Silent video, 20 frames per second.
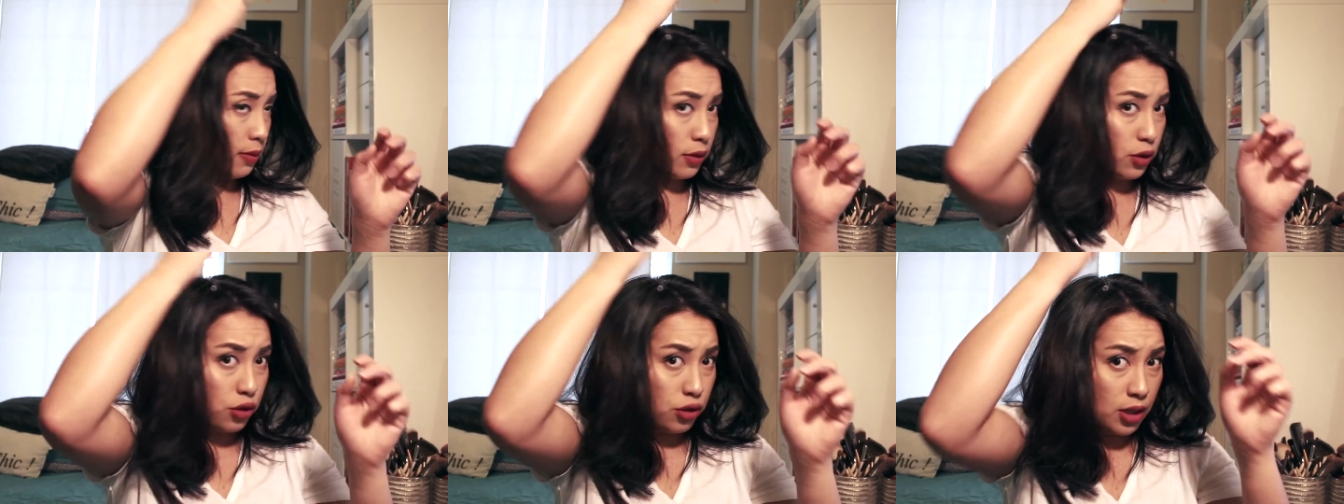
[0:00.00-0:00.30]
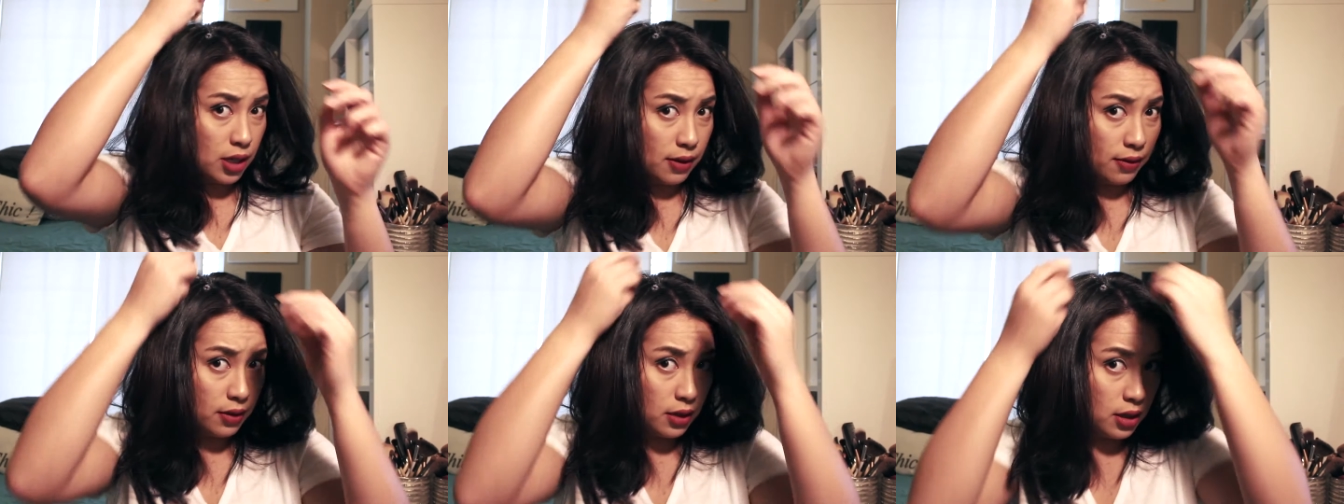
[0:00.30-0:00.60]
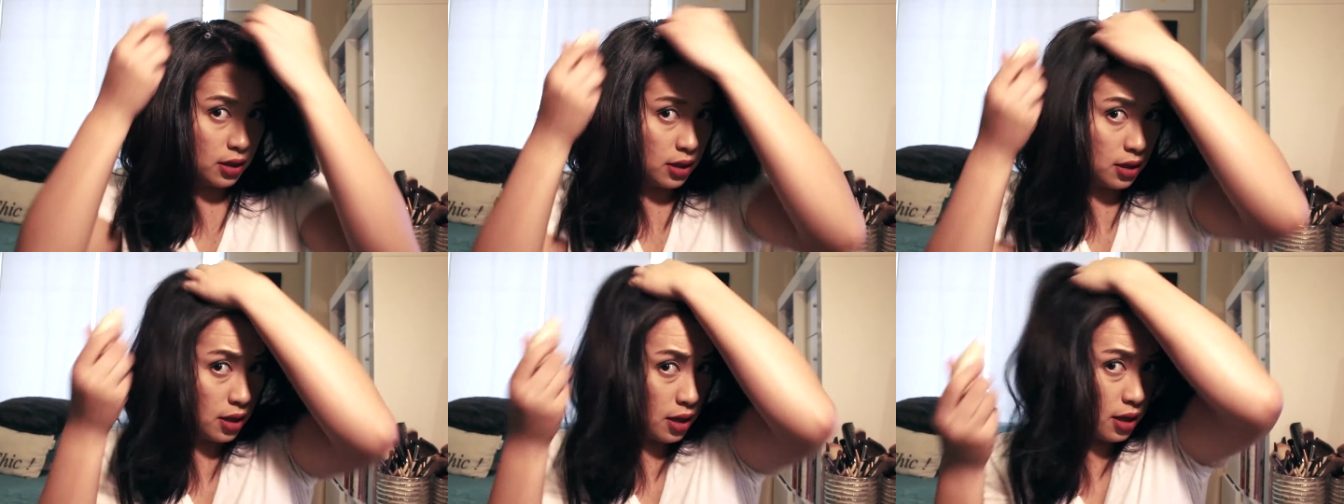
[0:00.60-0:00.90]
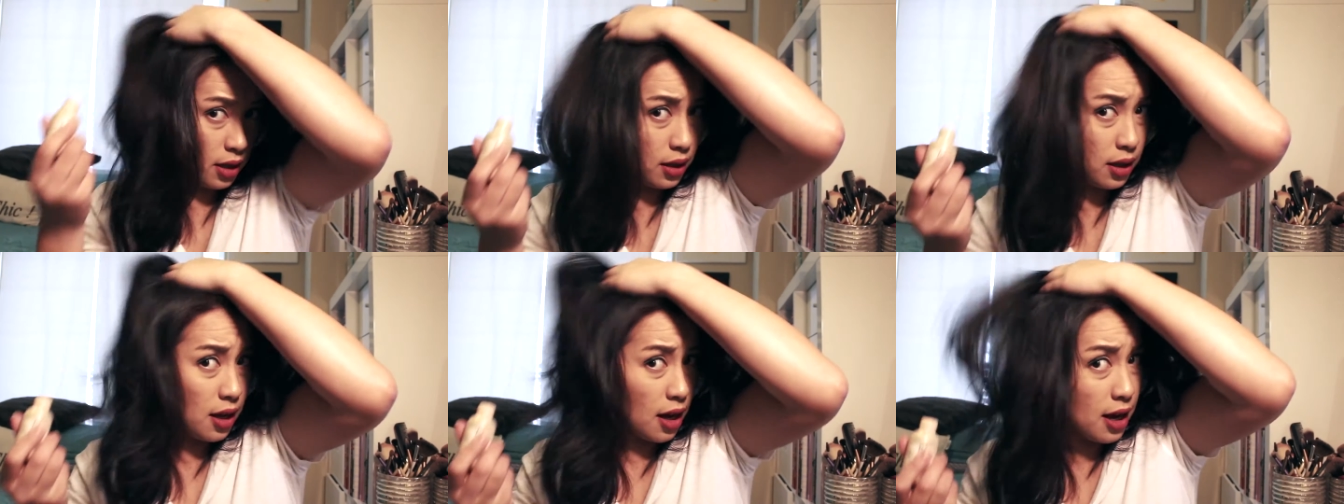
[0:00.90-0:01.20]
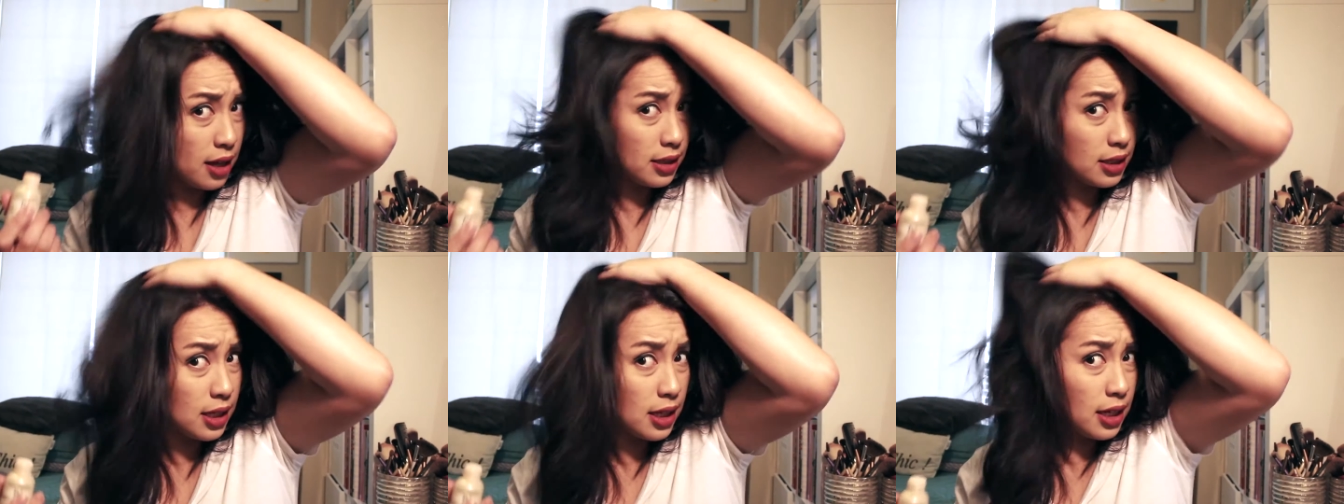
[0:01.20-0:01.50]
I've been traveling a
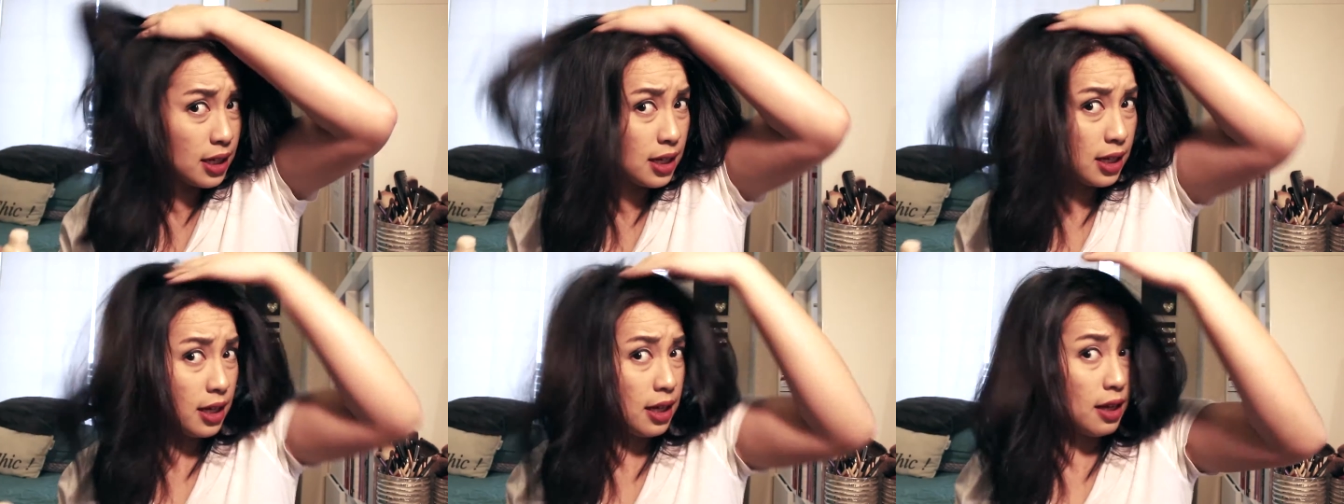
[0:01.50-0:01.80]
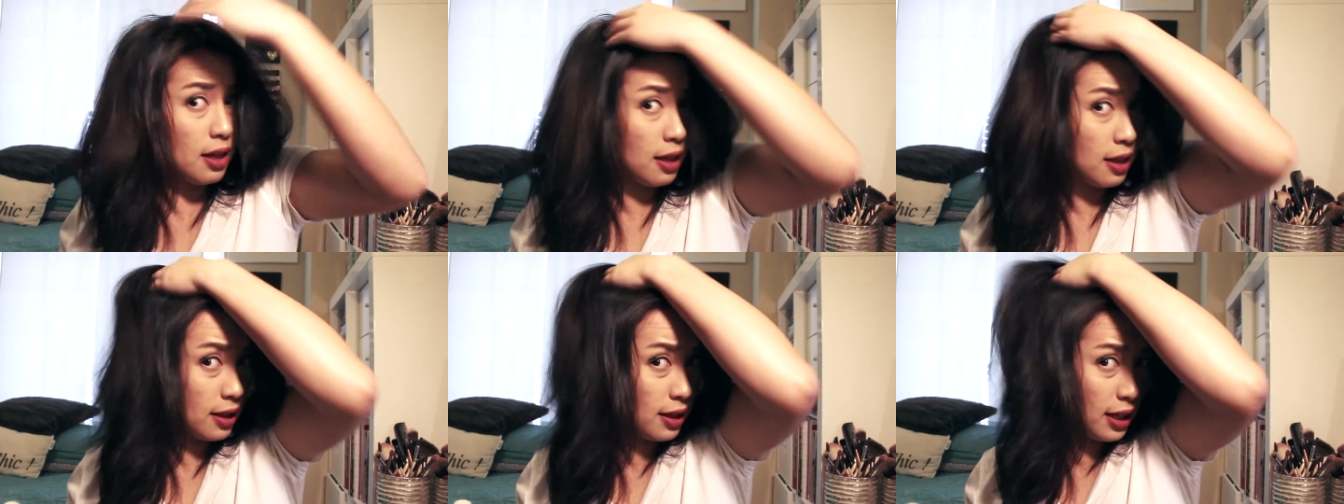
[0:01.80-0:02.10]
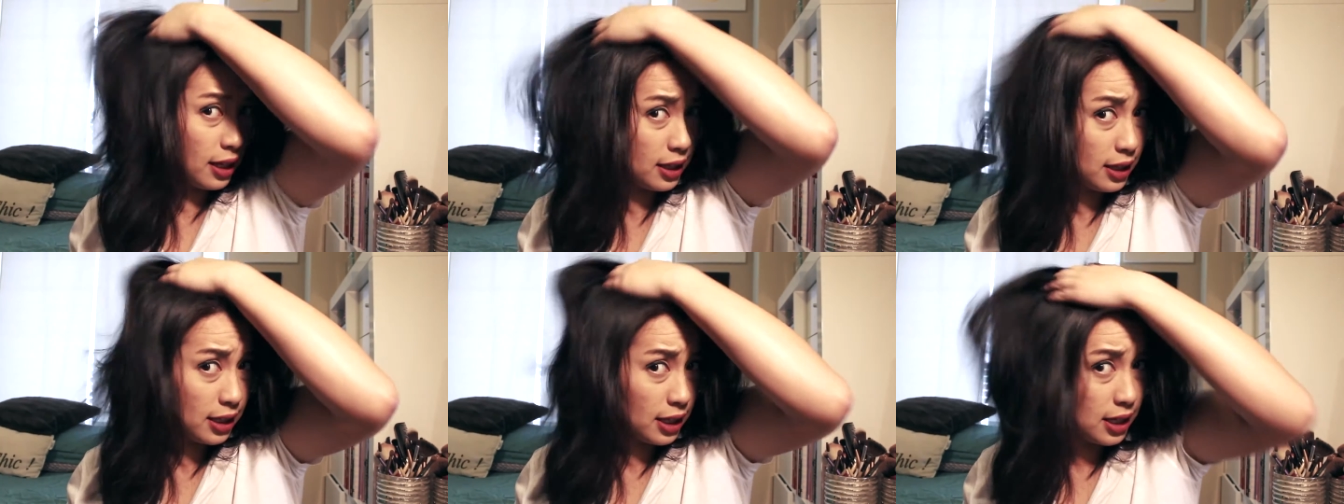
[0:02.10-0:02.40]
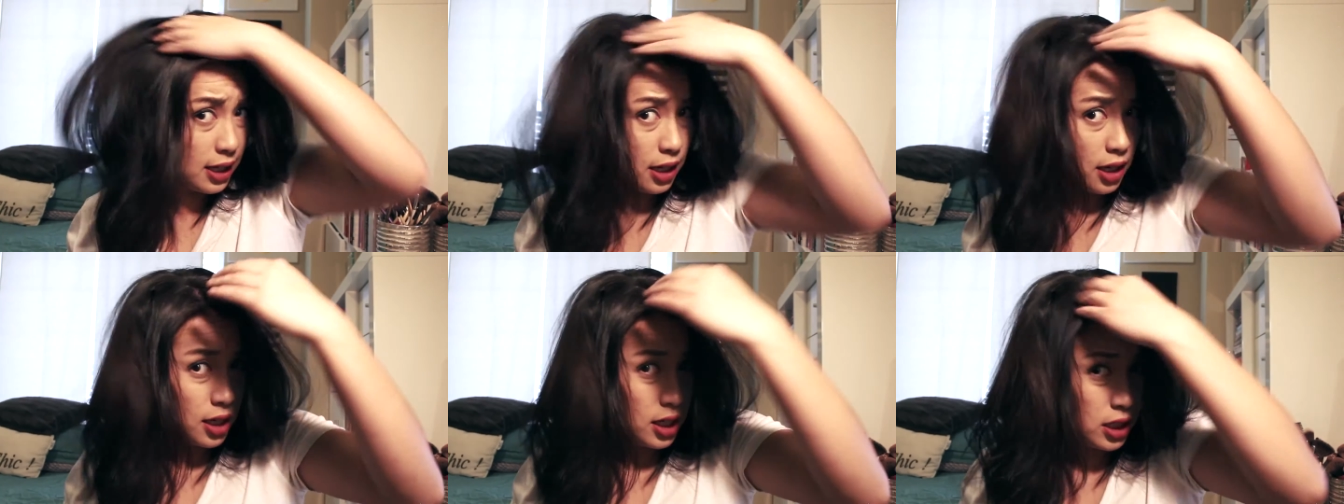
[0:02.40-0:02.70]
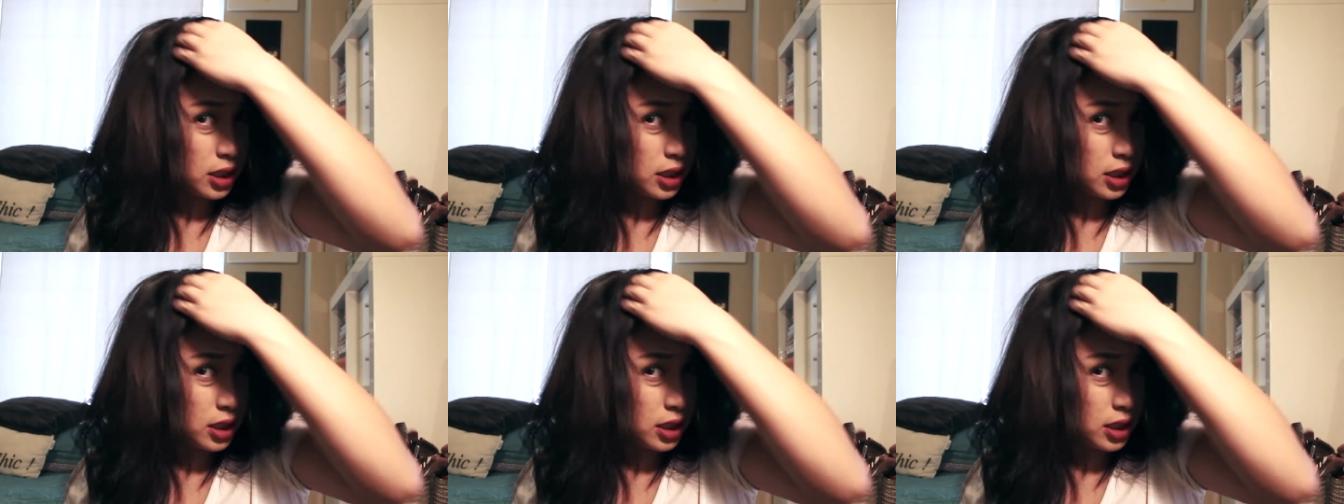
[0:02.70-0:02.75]
lot lately.